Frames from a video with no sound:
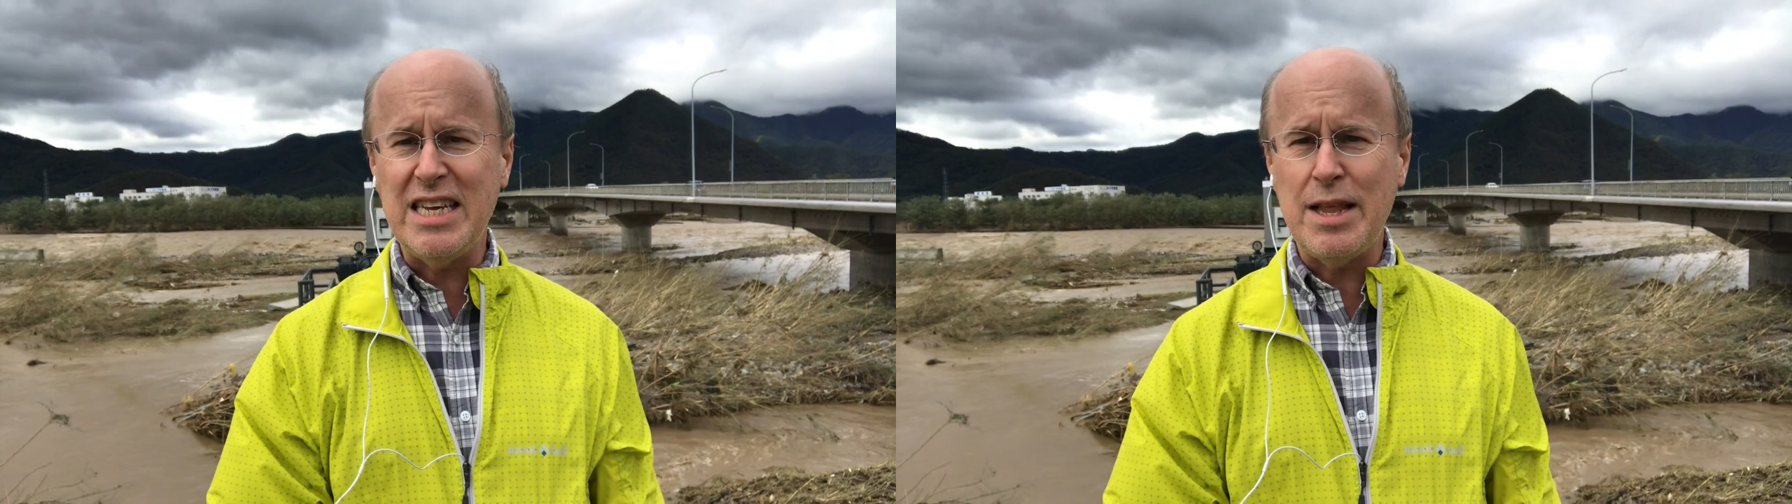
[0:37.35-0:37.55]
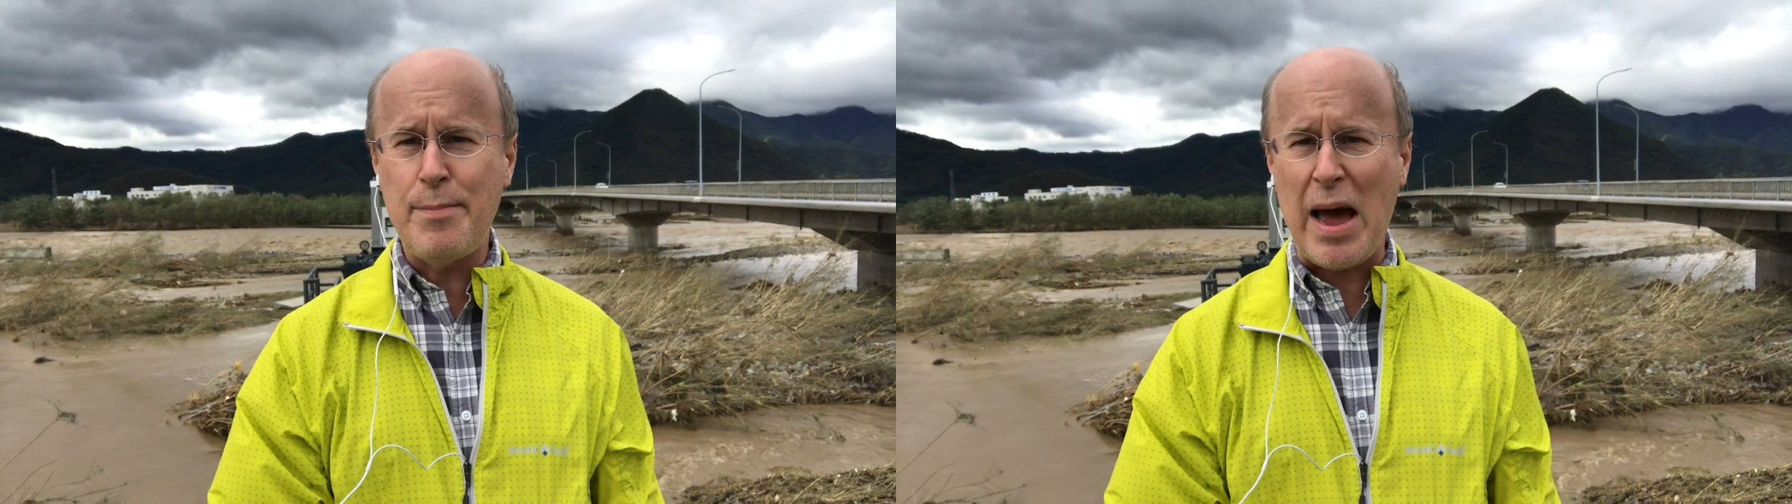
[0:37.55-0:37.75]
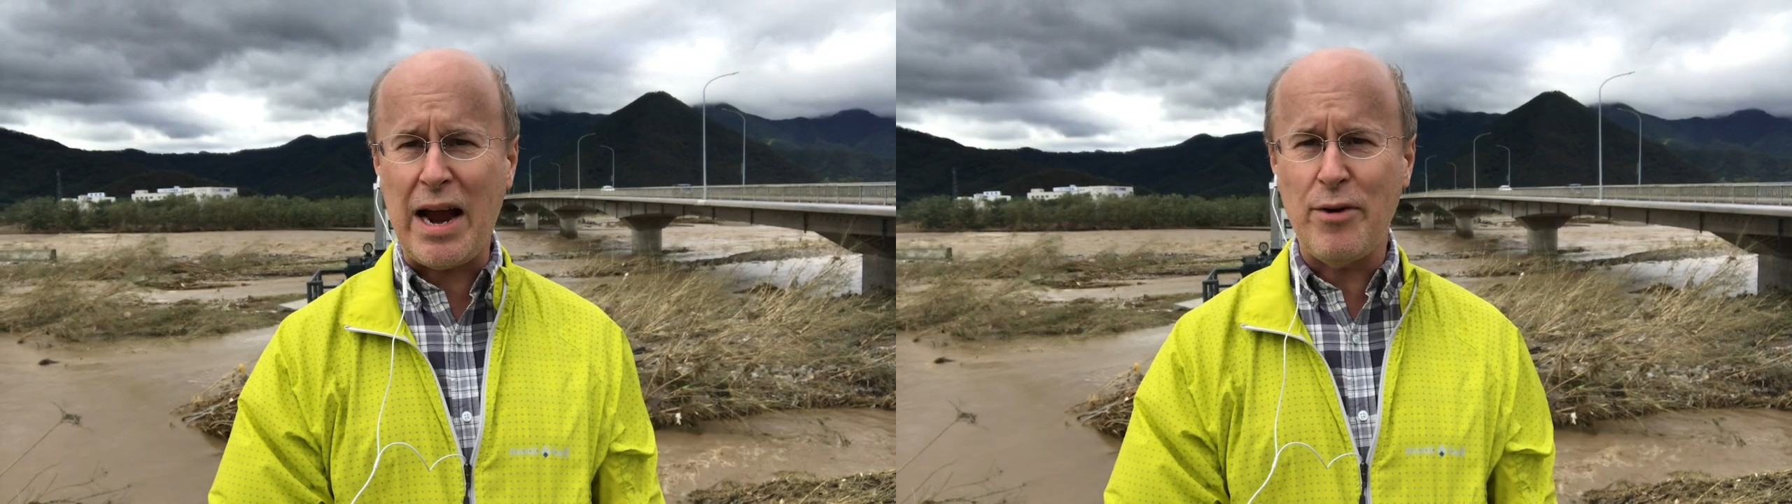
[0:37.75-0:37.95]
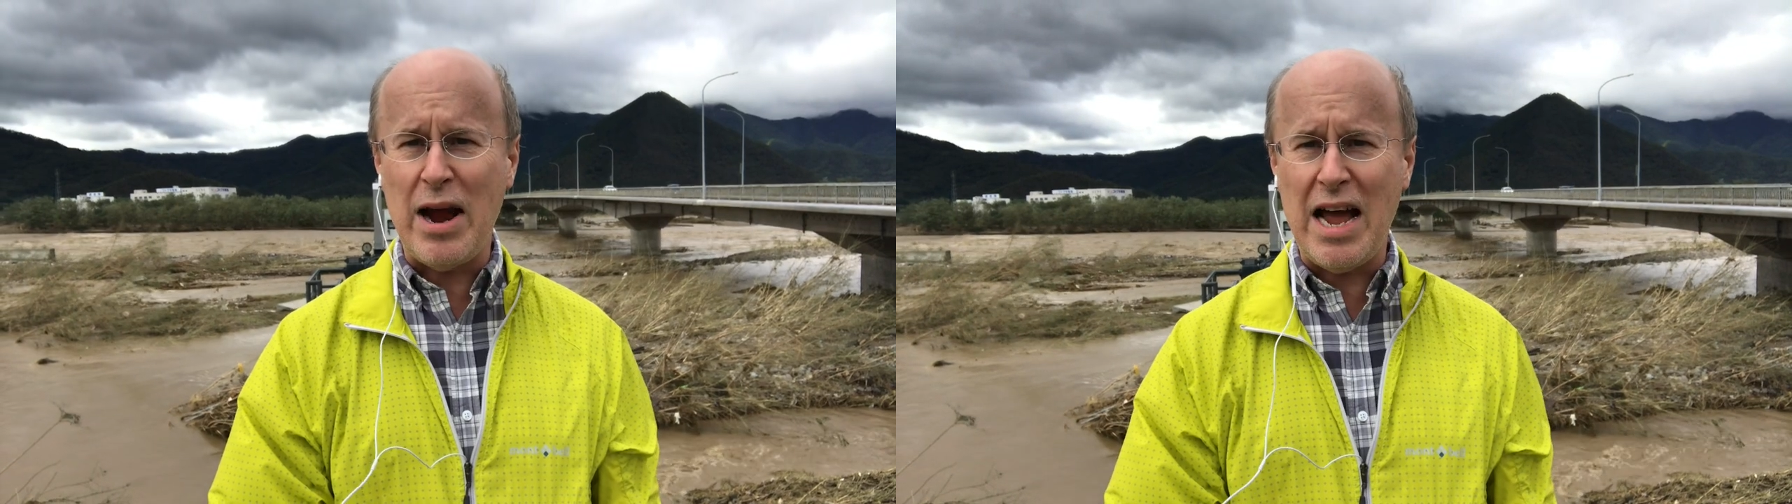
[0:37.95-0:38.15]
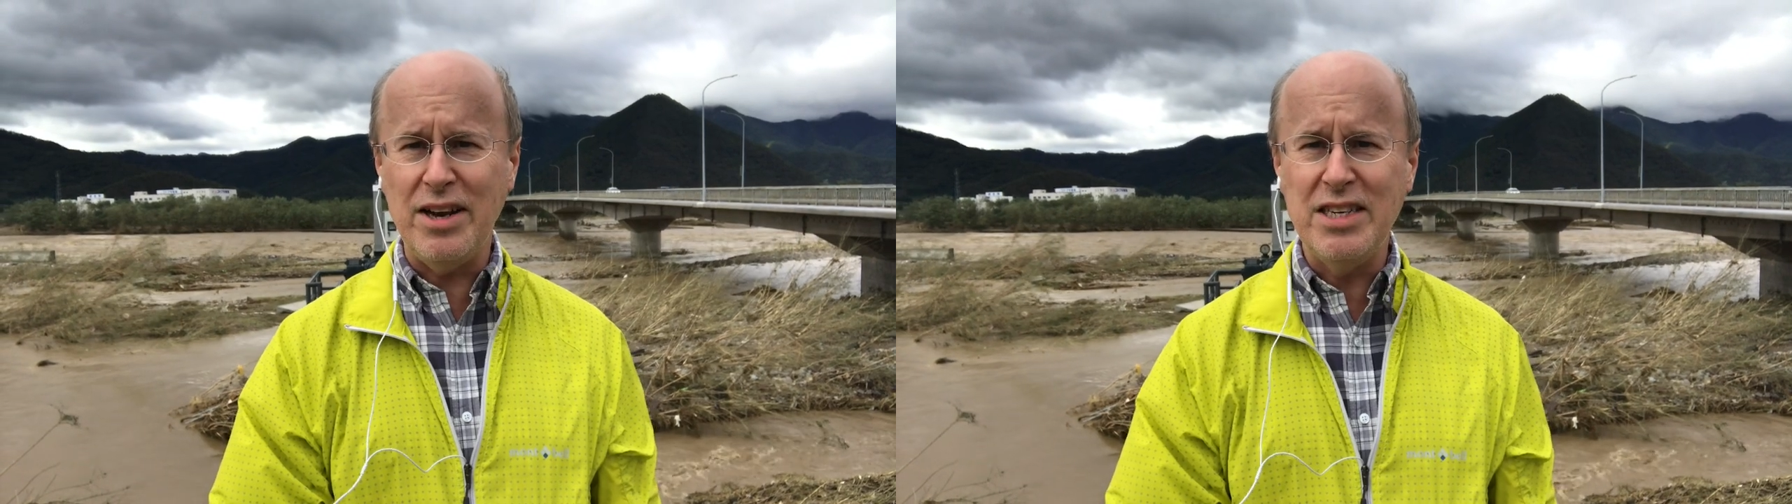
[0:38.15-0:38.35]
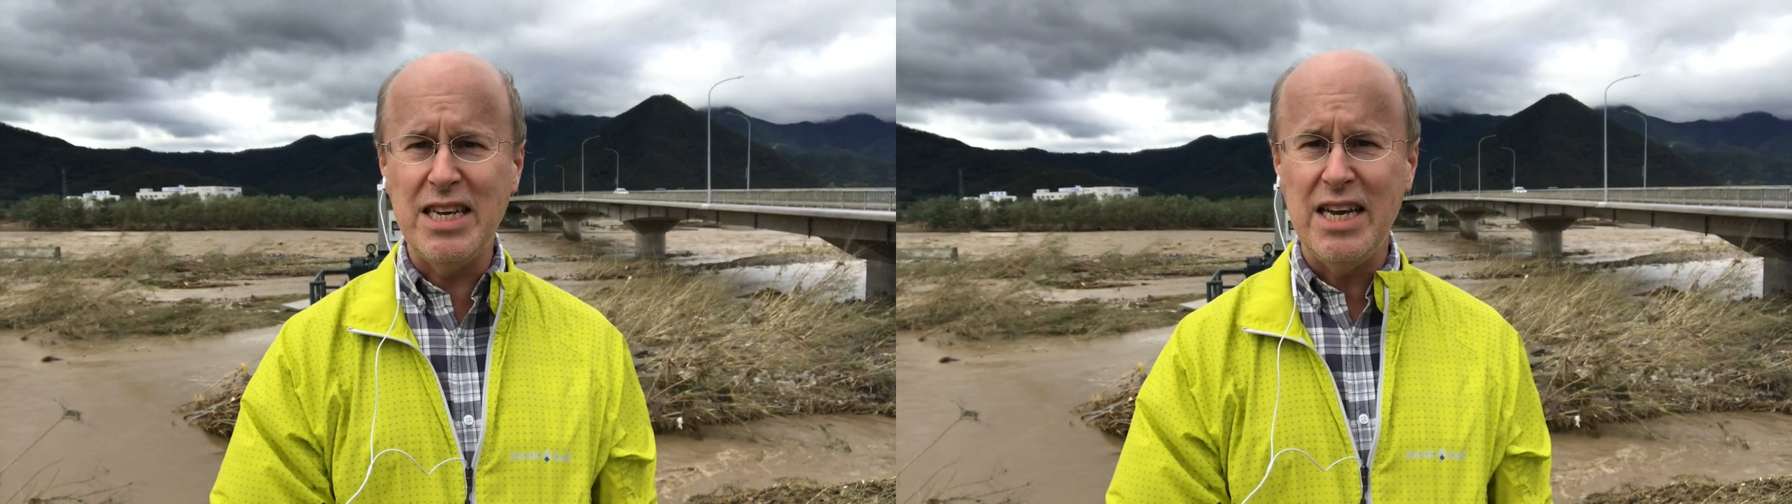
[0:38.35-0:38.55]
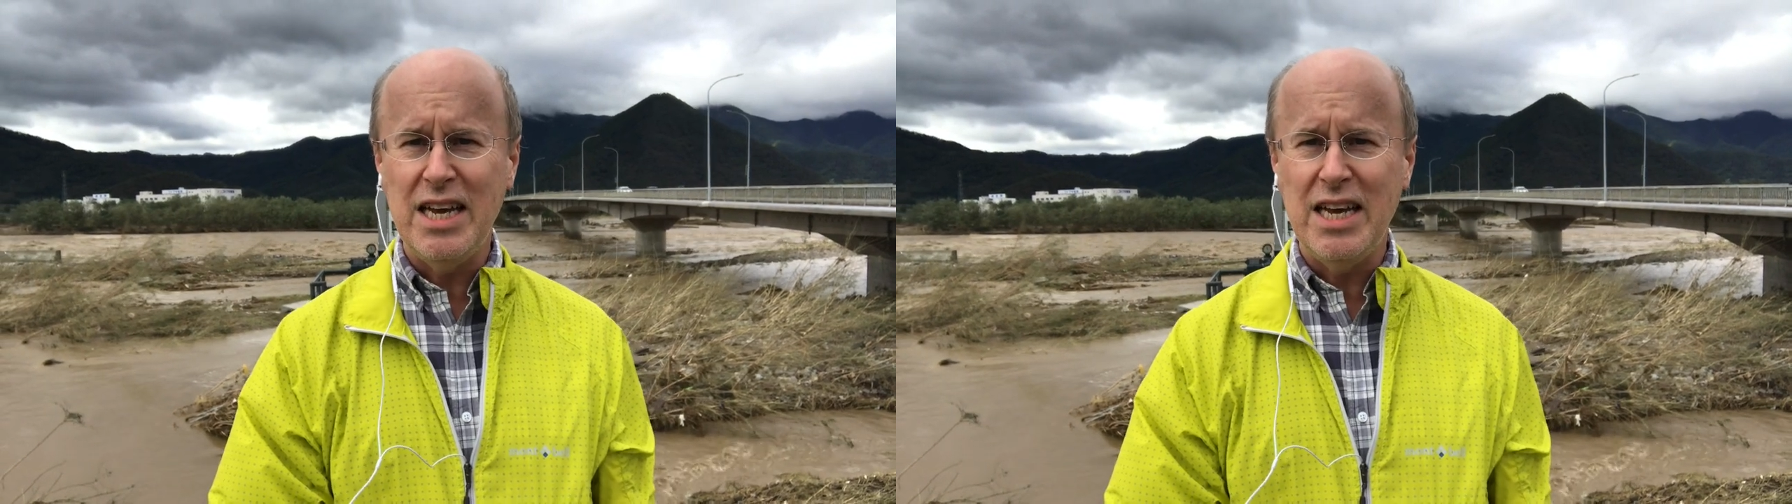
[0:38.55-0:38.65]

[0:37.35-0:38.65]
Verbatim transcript: in the background,